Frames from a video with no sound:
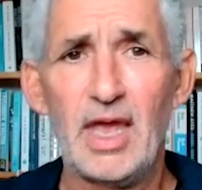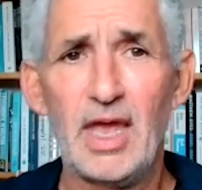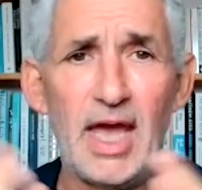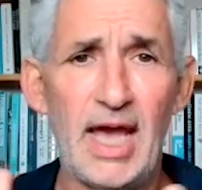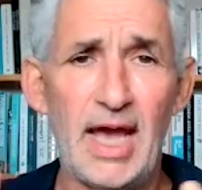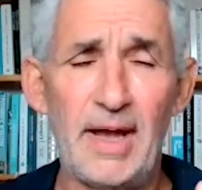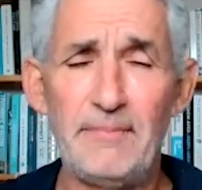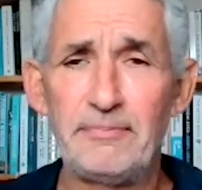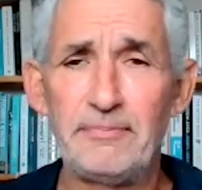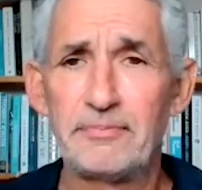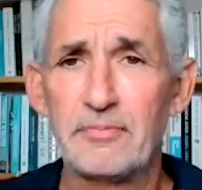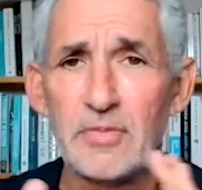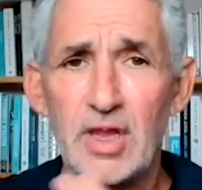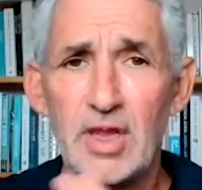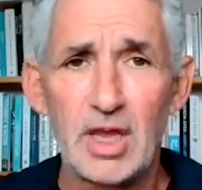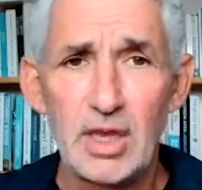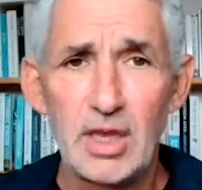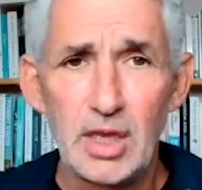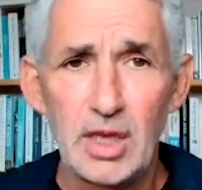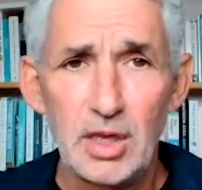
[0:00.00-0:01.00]
Um,
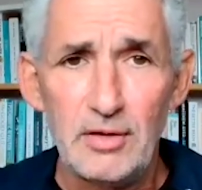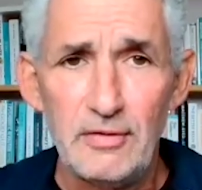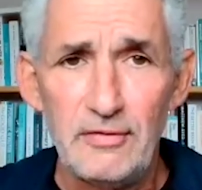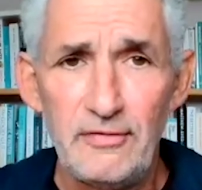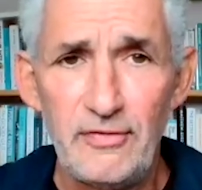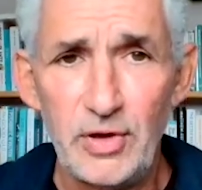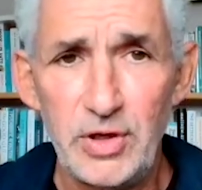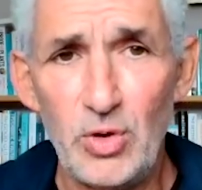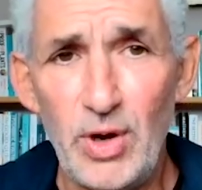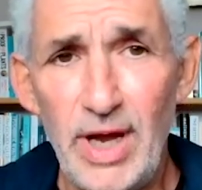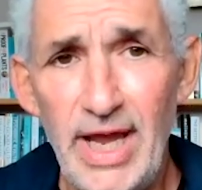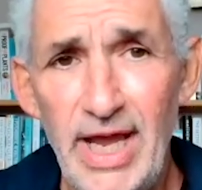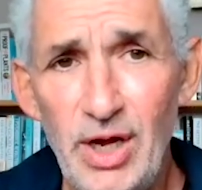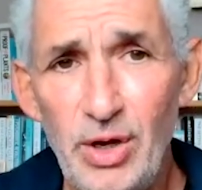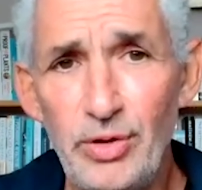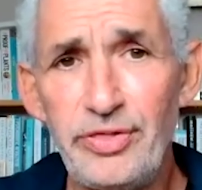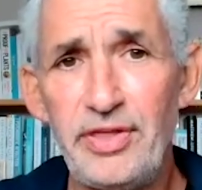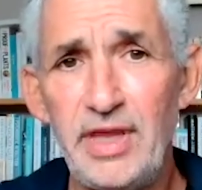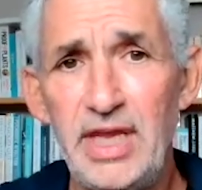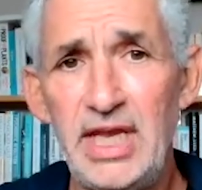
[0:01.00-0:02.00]
for your
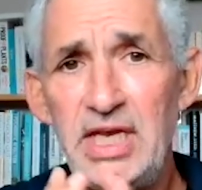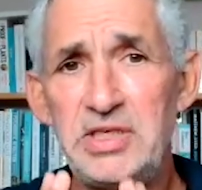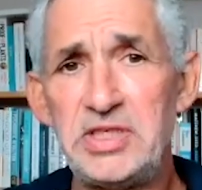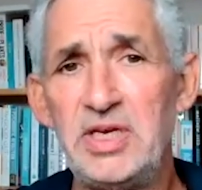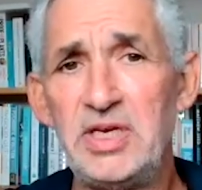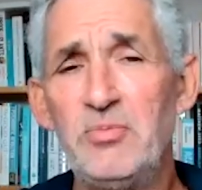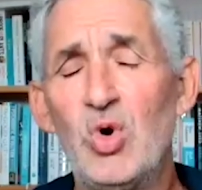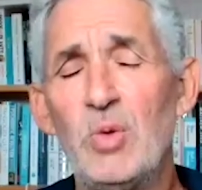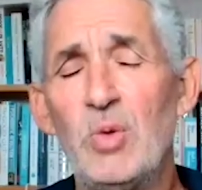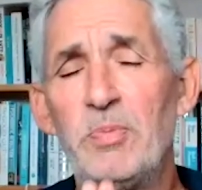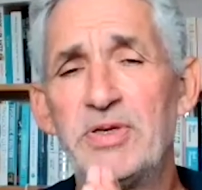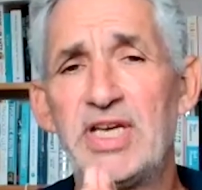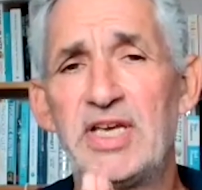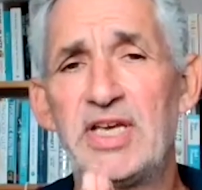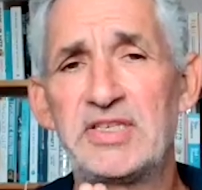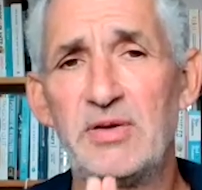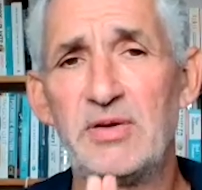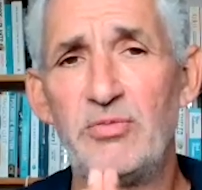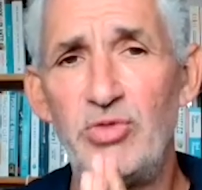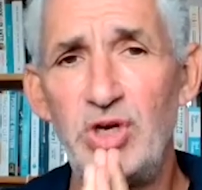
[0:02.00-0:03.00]
health, eating more
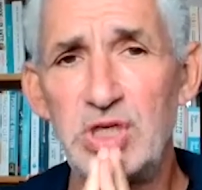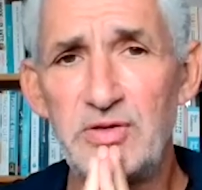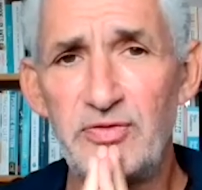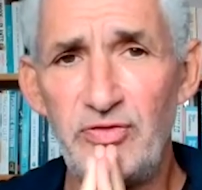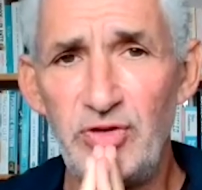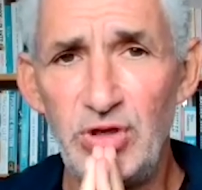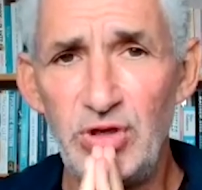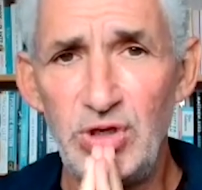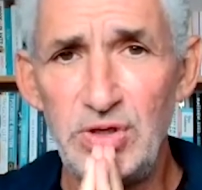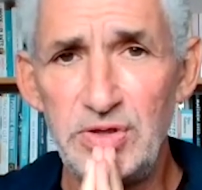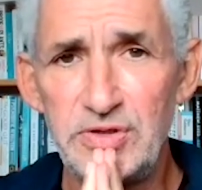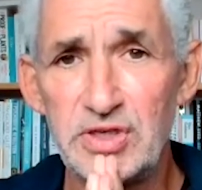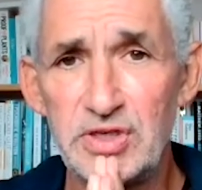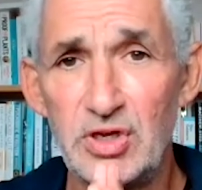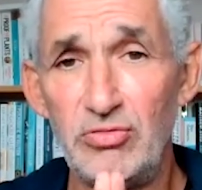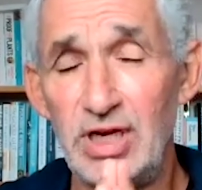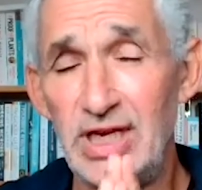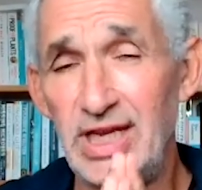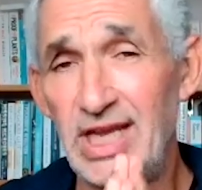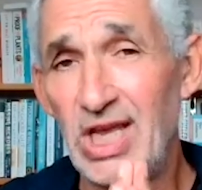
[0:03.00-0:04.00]
potassium rich foods
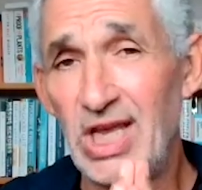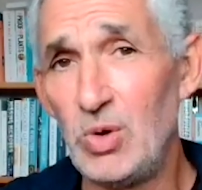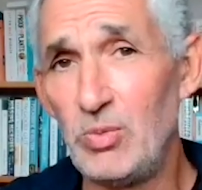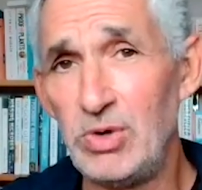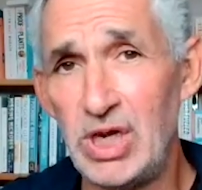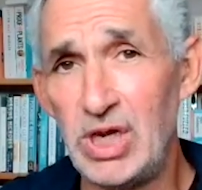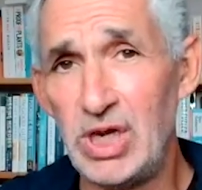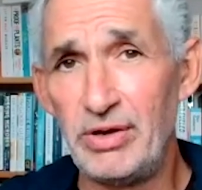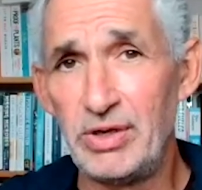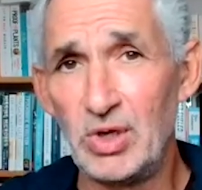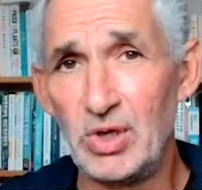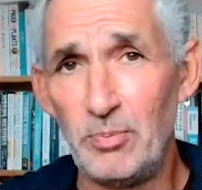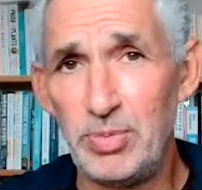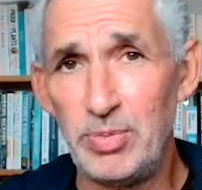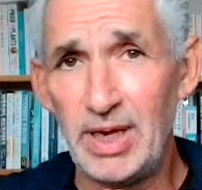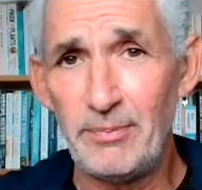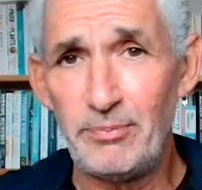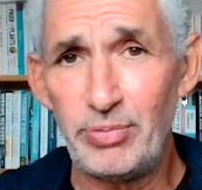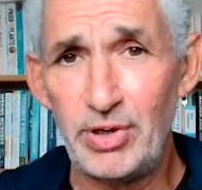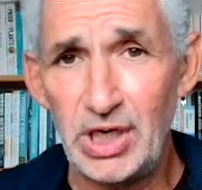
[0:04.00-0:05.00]
can really help lower your
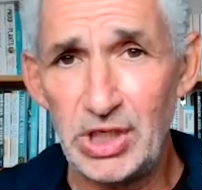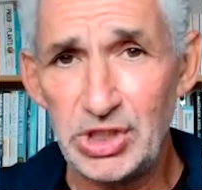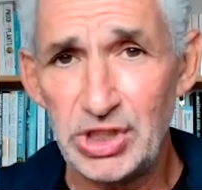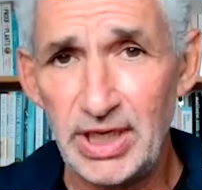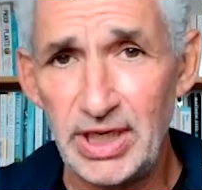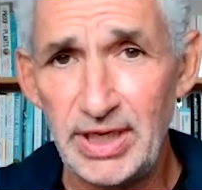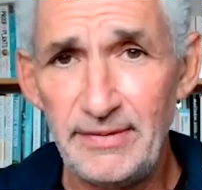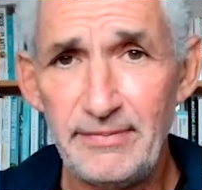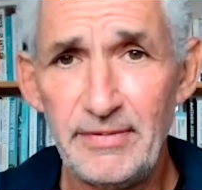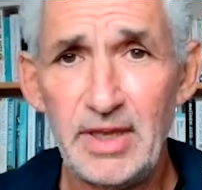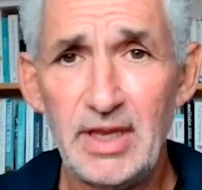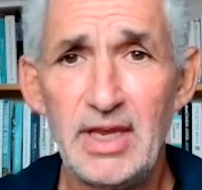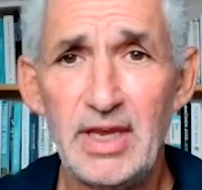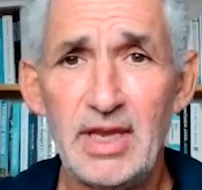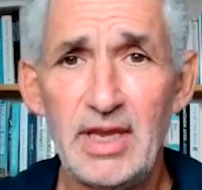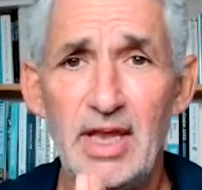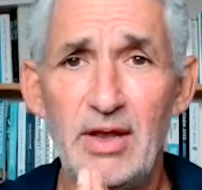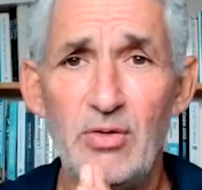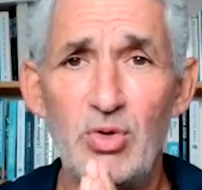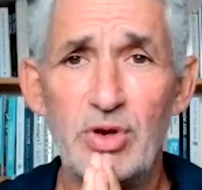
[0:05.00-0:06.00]
blood pressure.
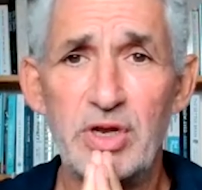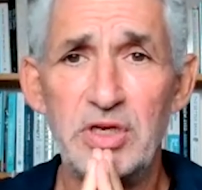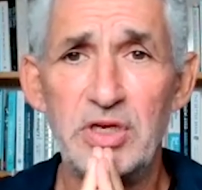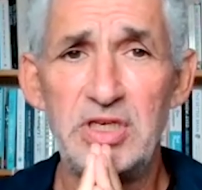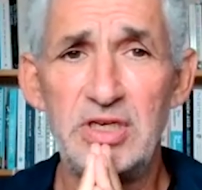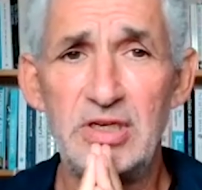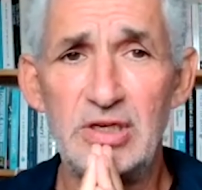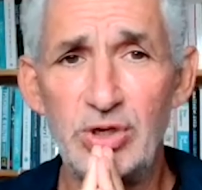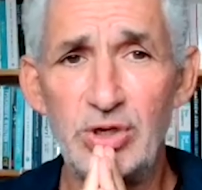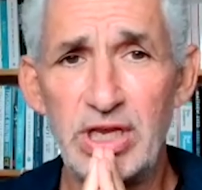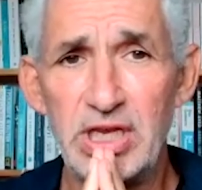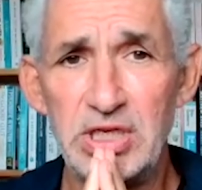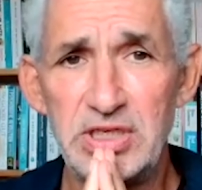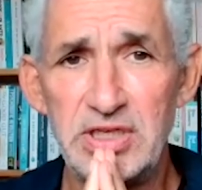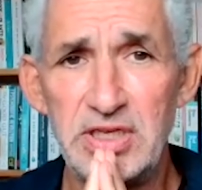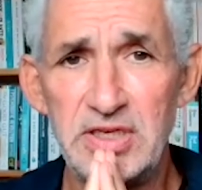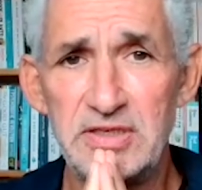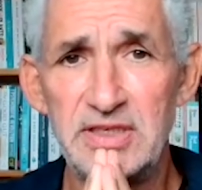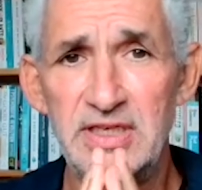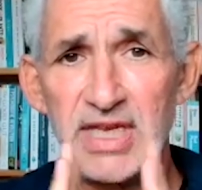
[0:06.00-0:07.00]
We'll continue to look into
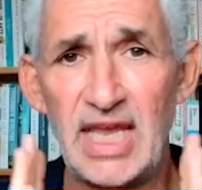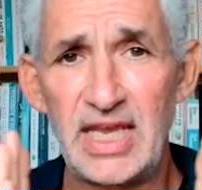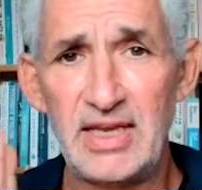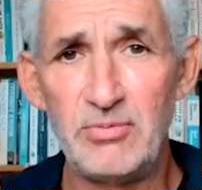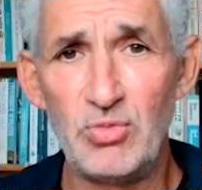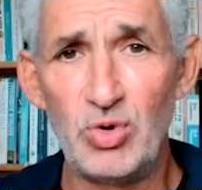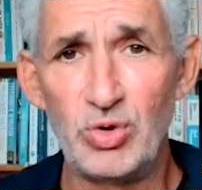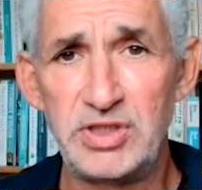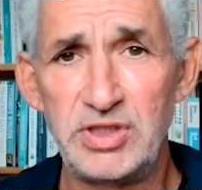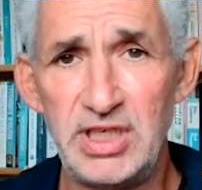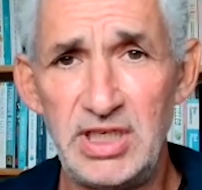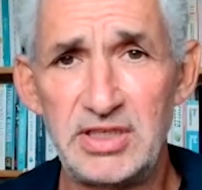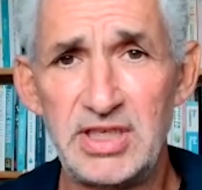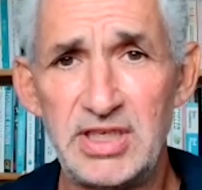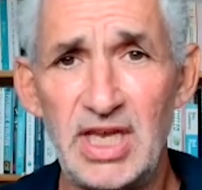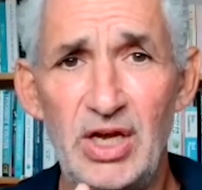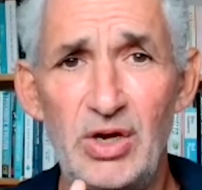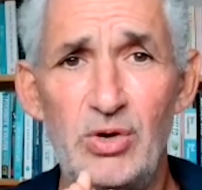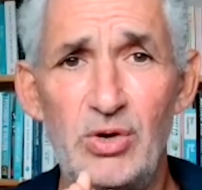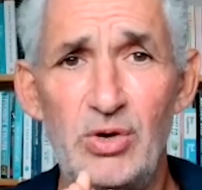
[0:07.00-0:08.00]
this and get you more
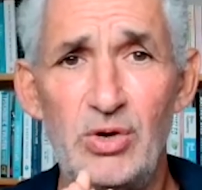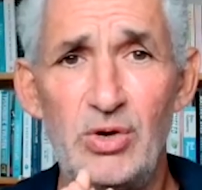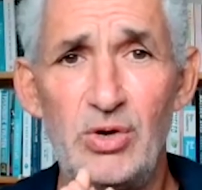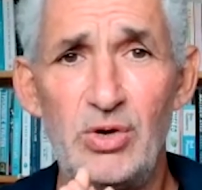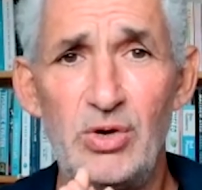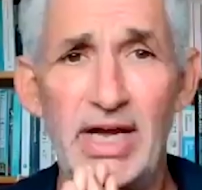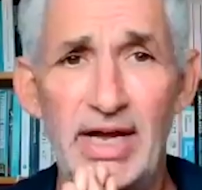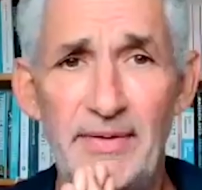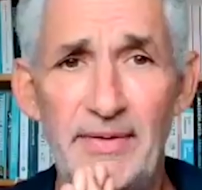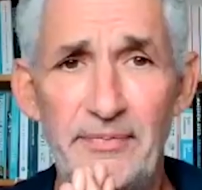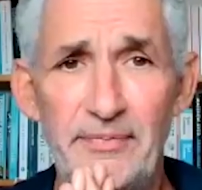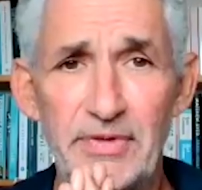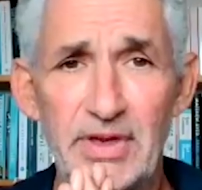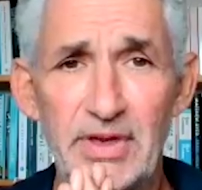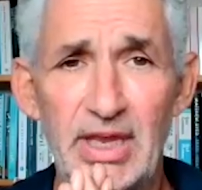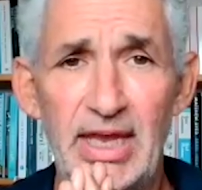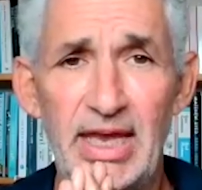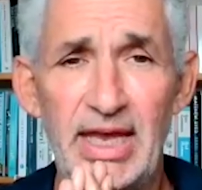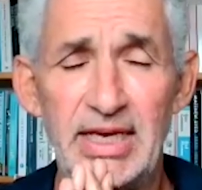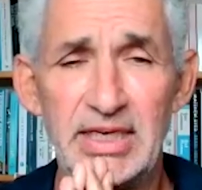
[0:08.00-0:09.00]
detail um,
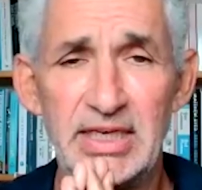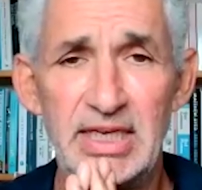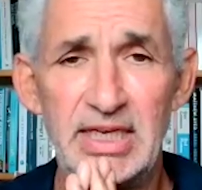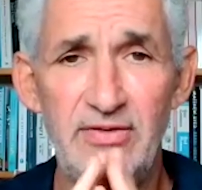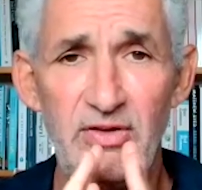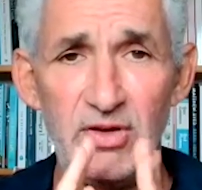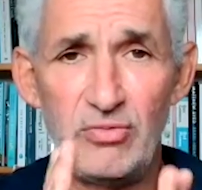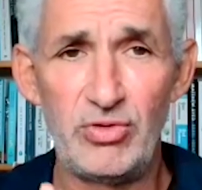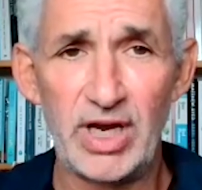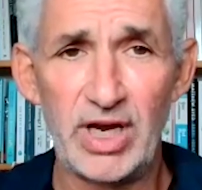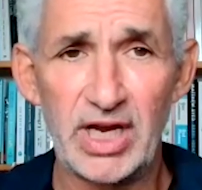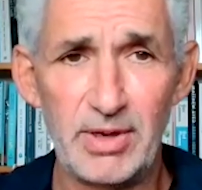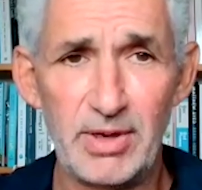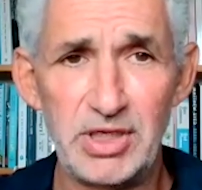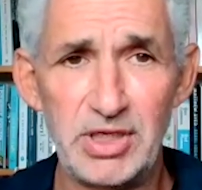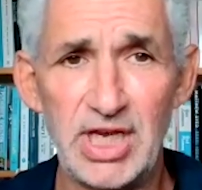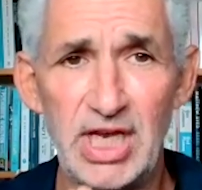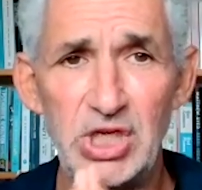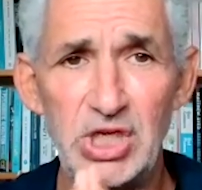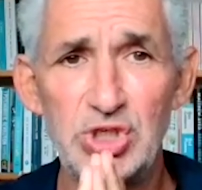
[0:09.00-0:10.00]
and give you
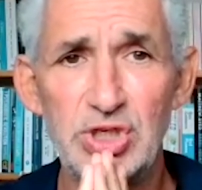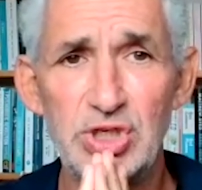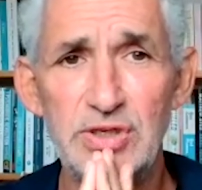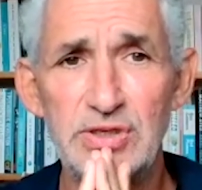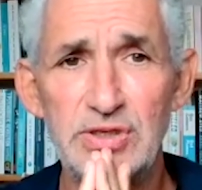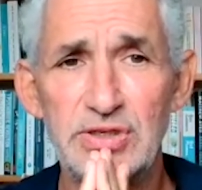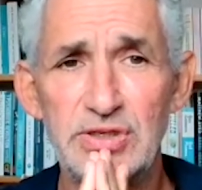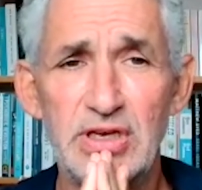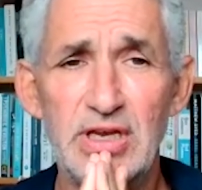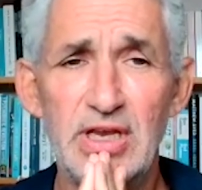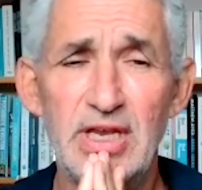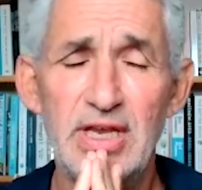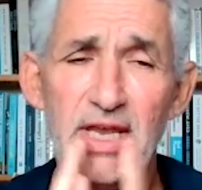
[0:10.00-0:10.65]
recommendations.